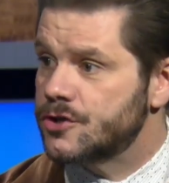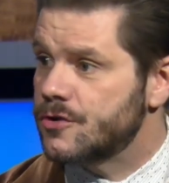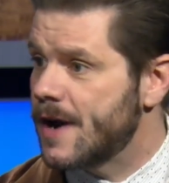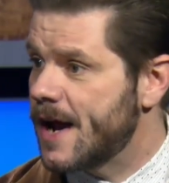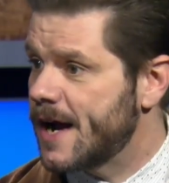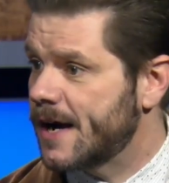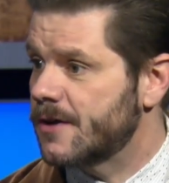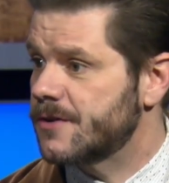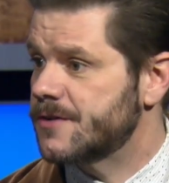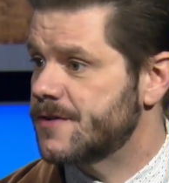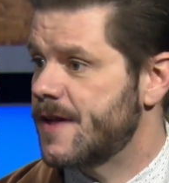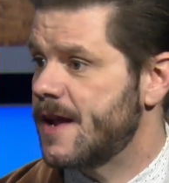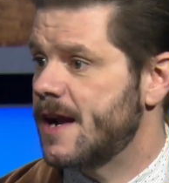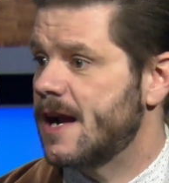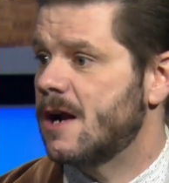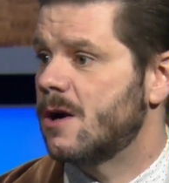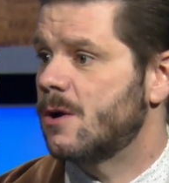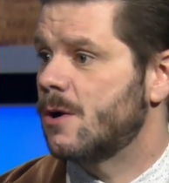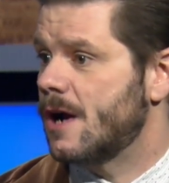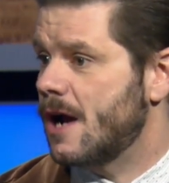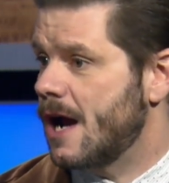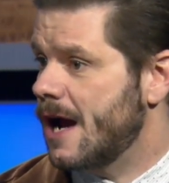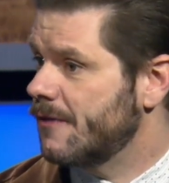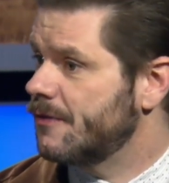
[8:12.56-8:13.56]
trackers that
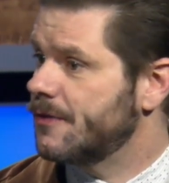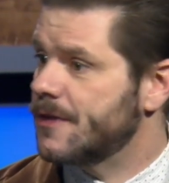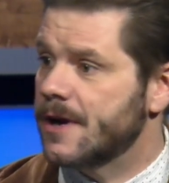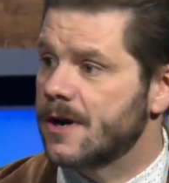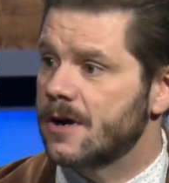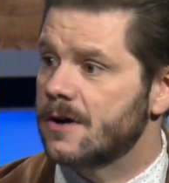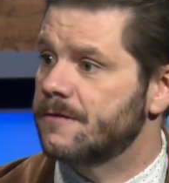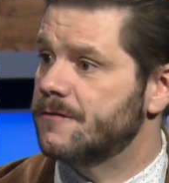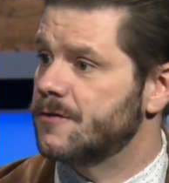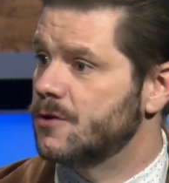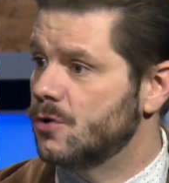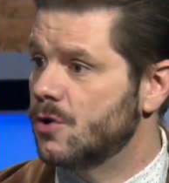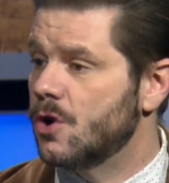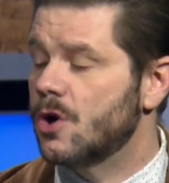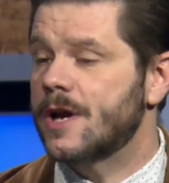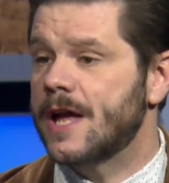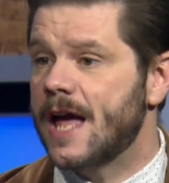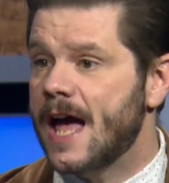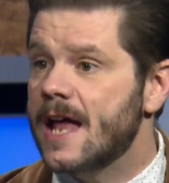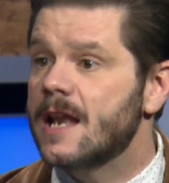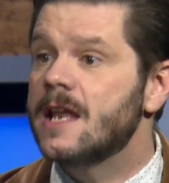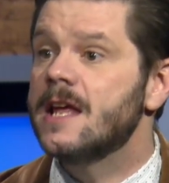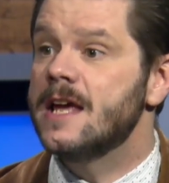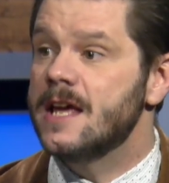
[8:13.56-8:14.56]
are out there. If you look
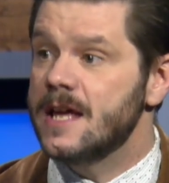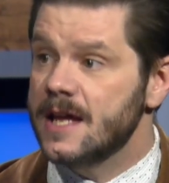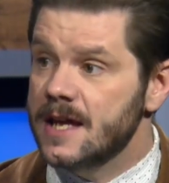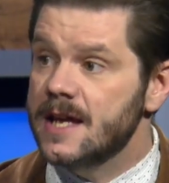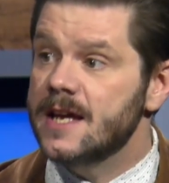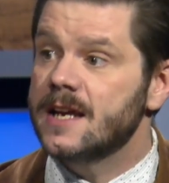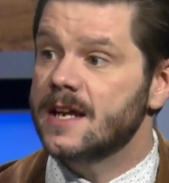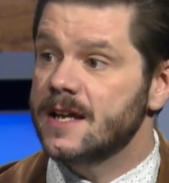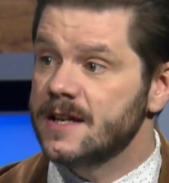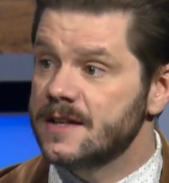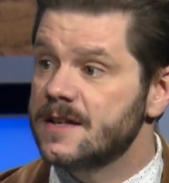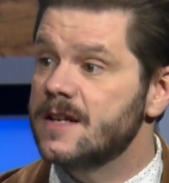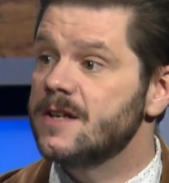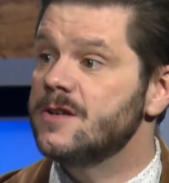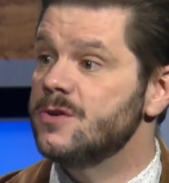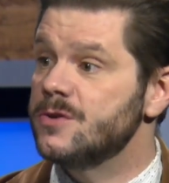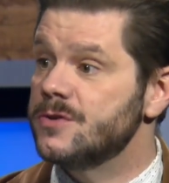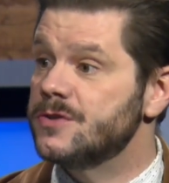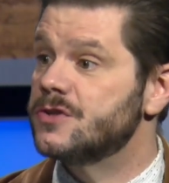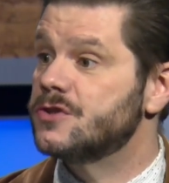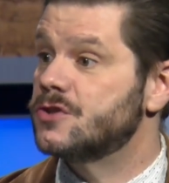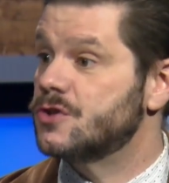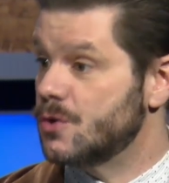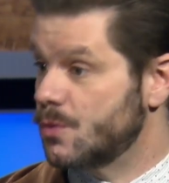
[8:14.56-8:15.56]
at it,
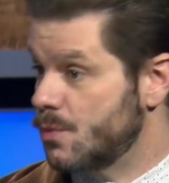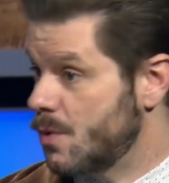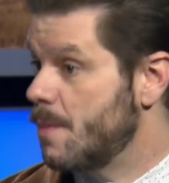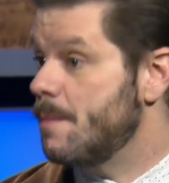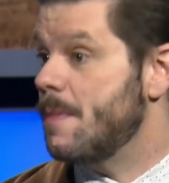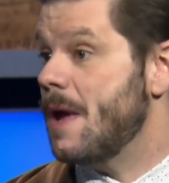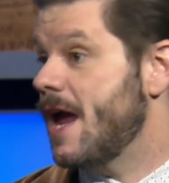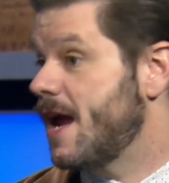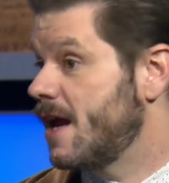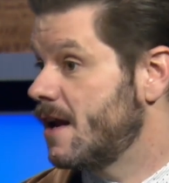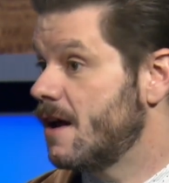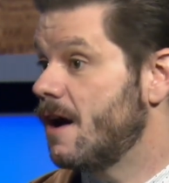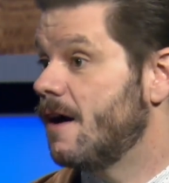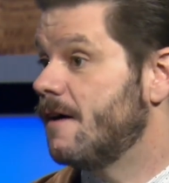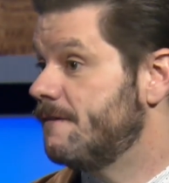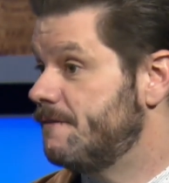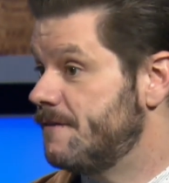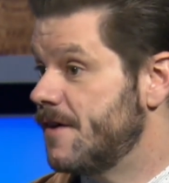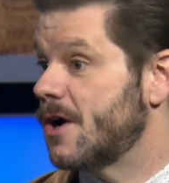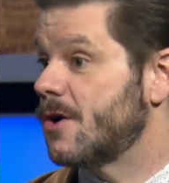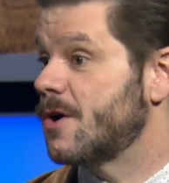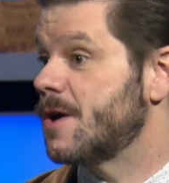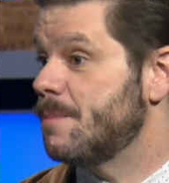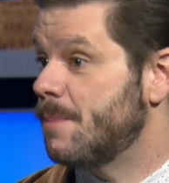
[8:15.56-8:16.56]
continues to remain a
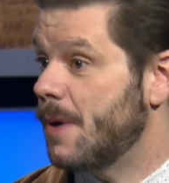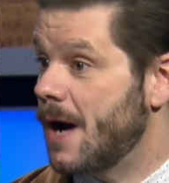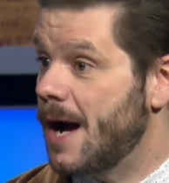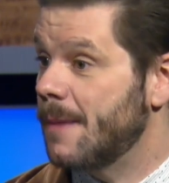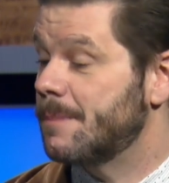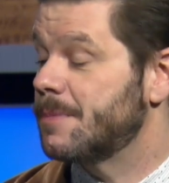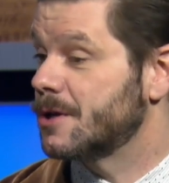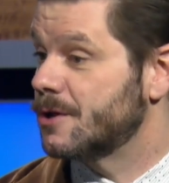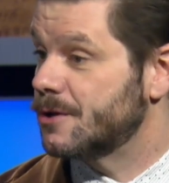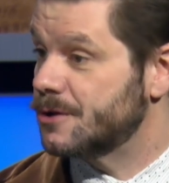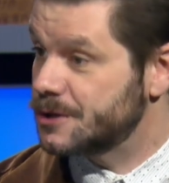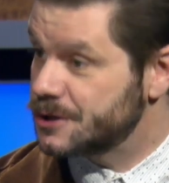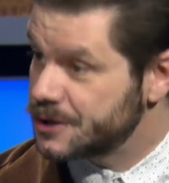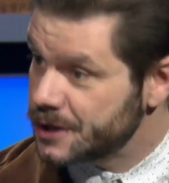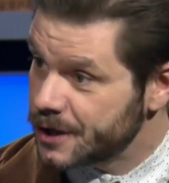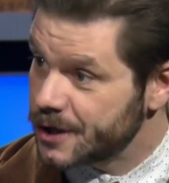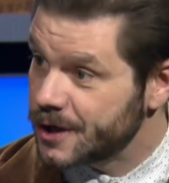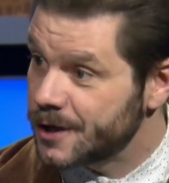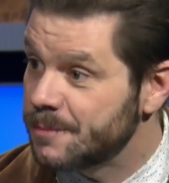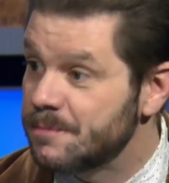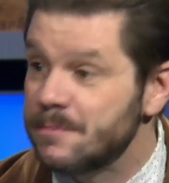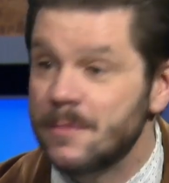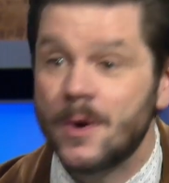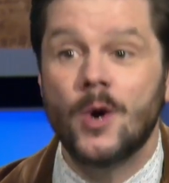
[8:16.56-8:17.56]
very popular
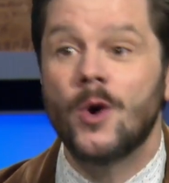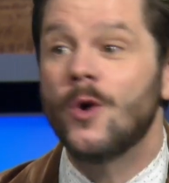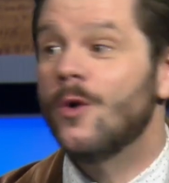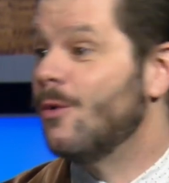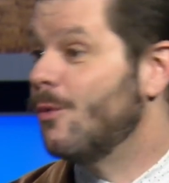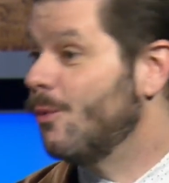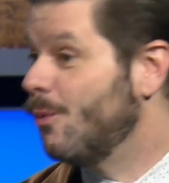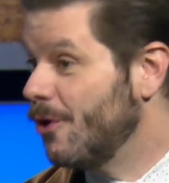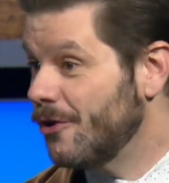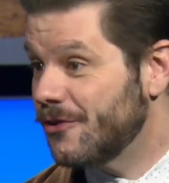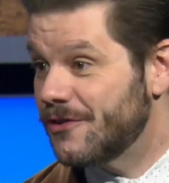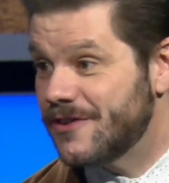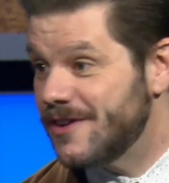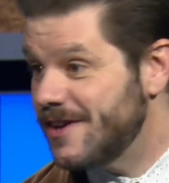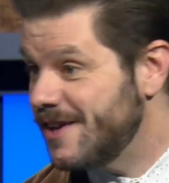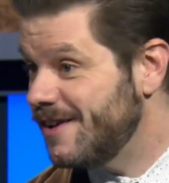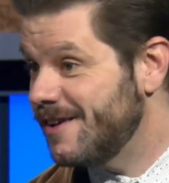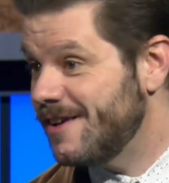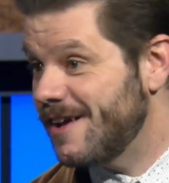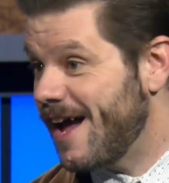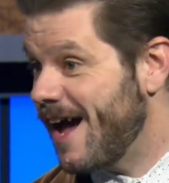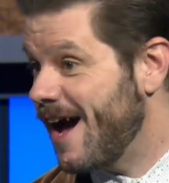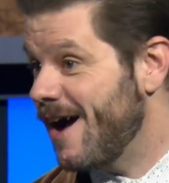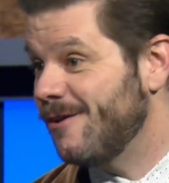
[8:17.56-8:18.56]
term. We'll
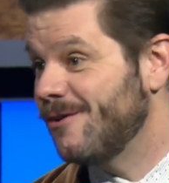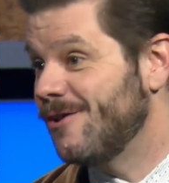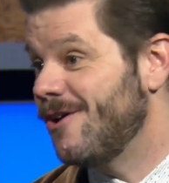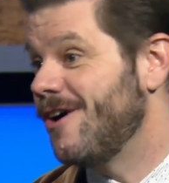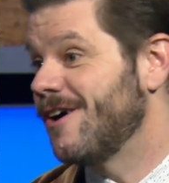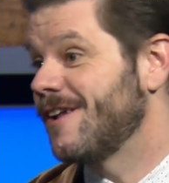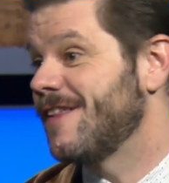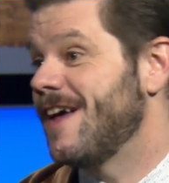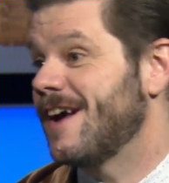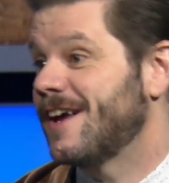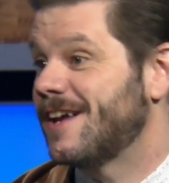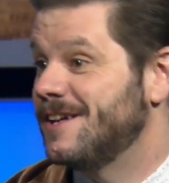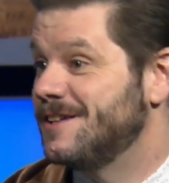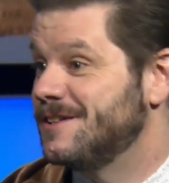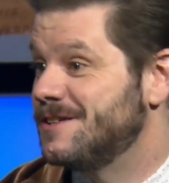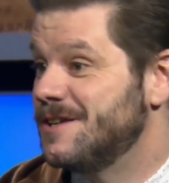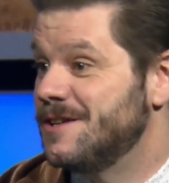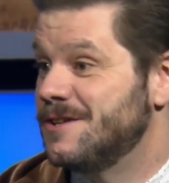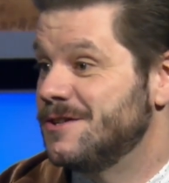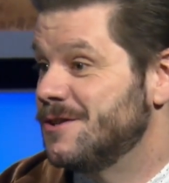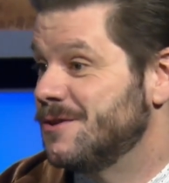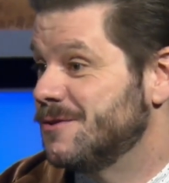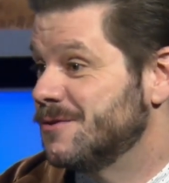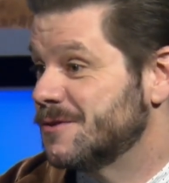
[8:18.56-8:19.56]
see how long that
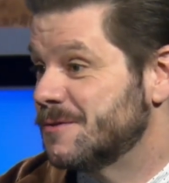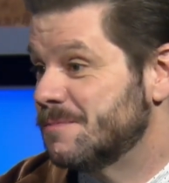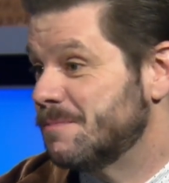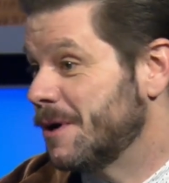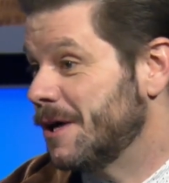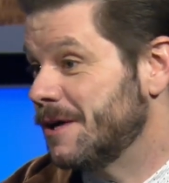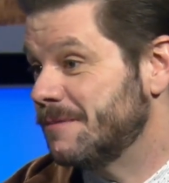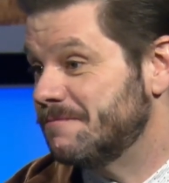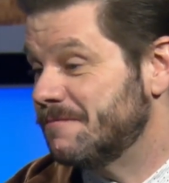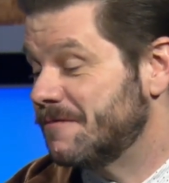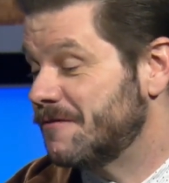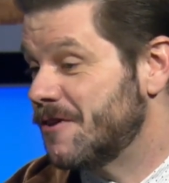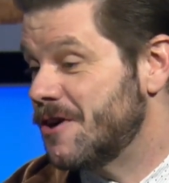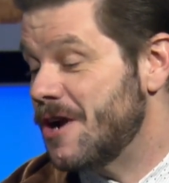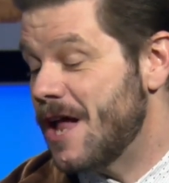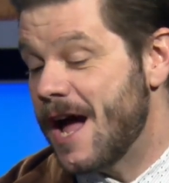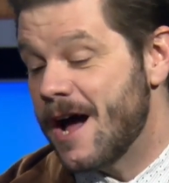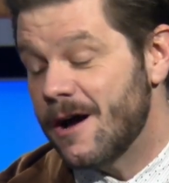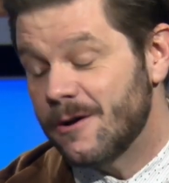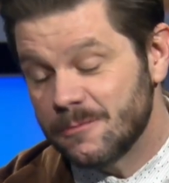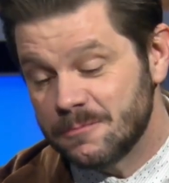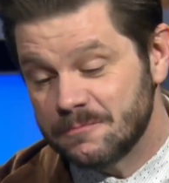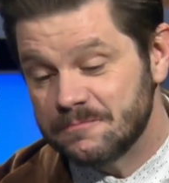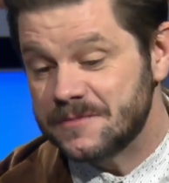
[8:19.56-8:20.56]
continues. But for
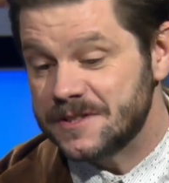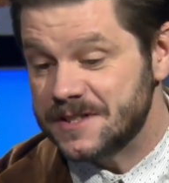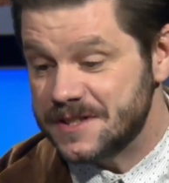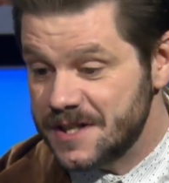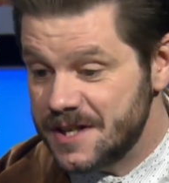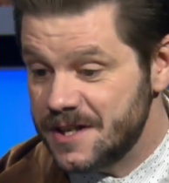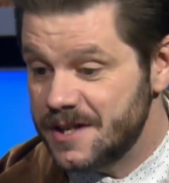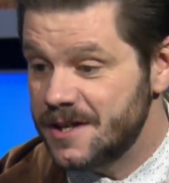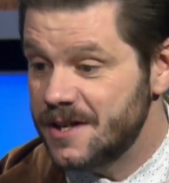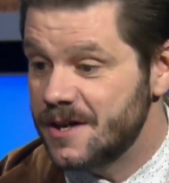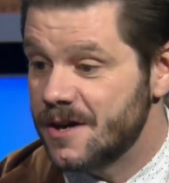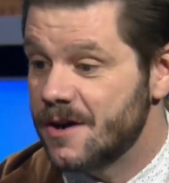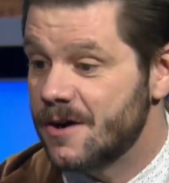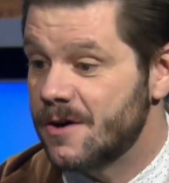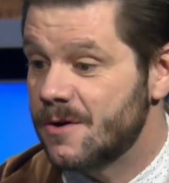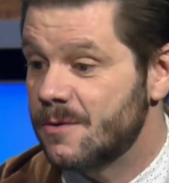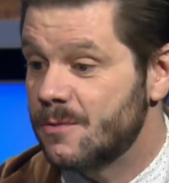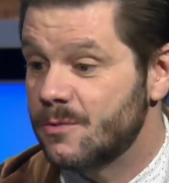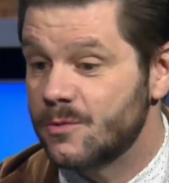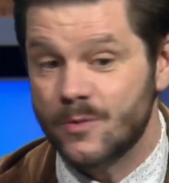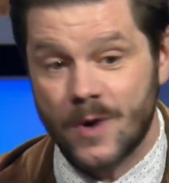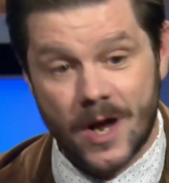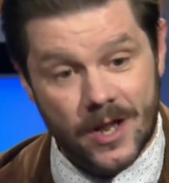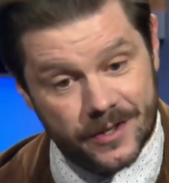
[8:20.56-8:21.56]
now,
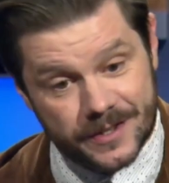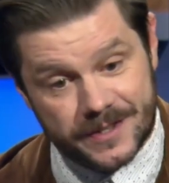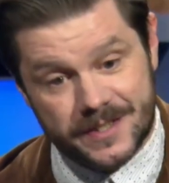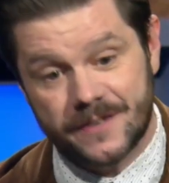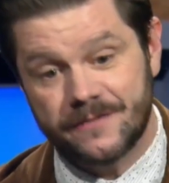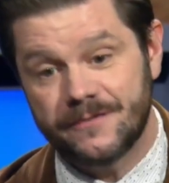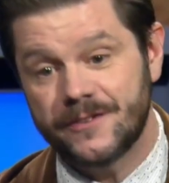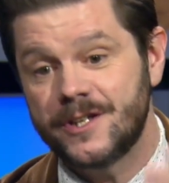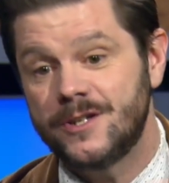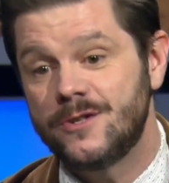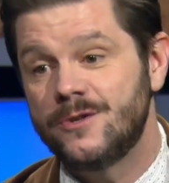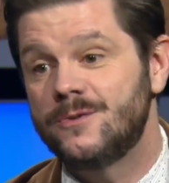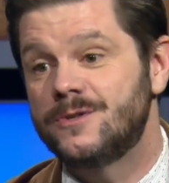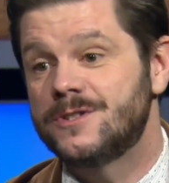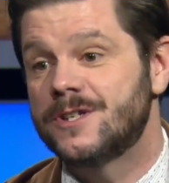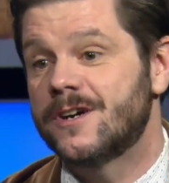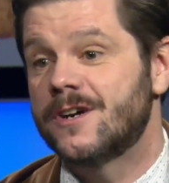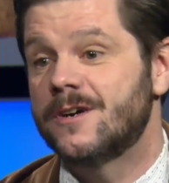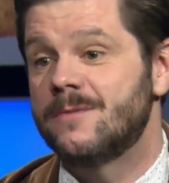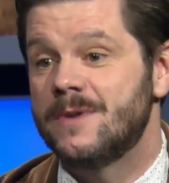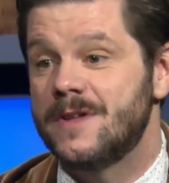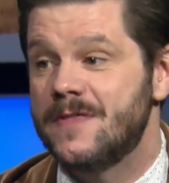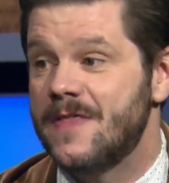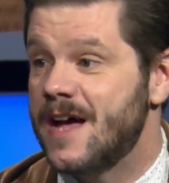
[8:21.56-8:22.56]
CEO, relatively new
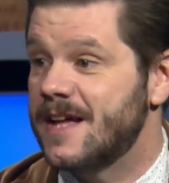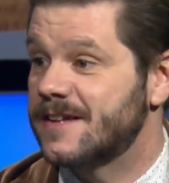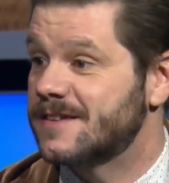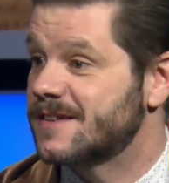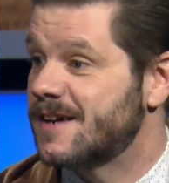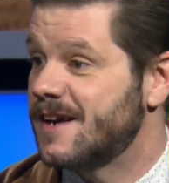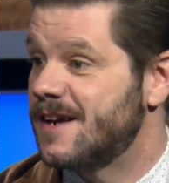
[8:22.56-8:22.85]
term, and that's